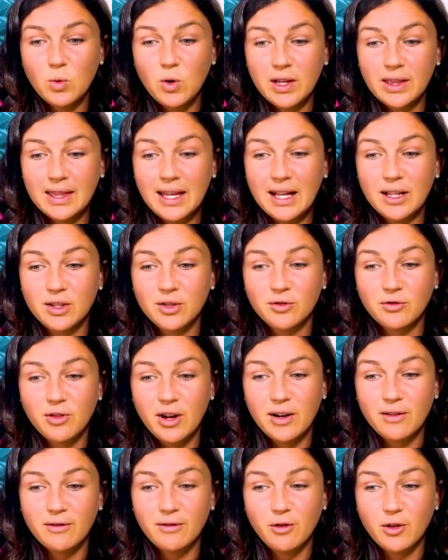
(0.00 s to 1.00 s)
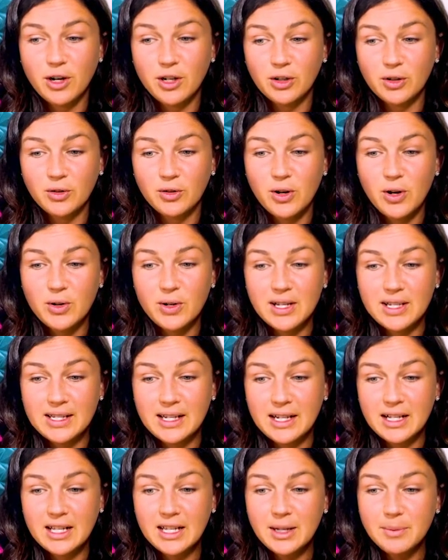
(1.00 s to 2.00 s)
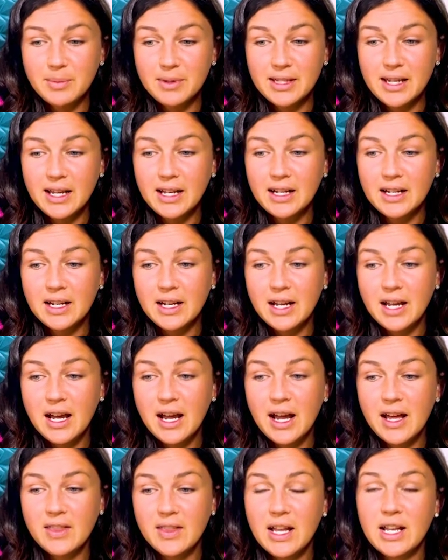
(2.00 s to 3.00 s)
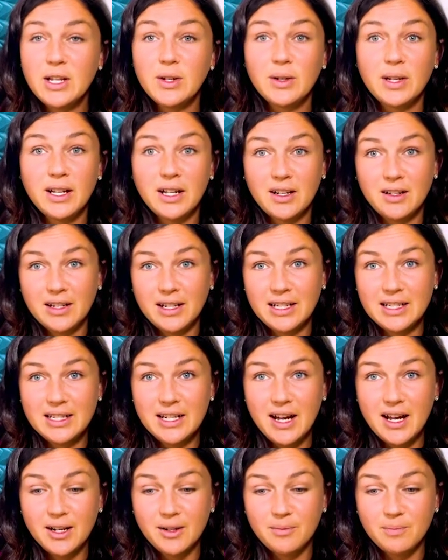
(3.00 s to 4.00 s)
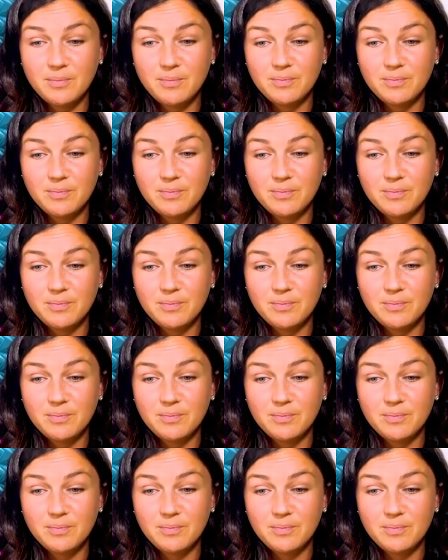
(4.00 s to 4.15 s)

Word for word: want that to run for and you'll notice it clips it and then you can click done.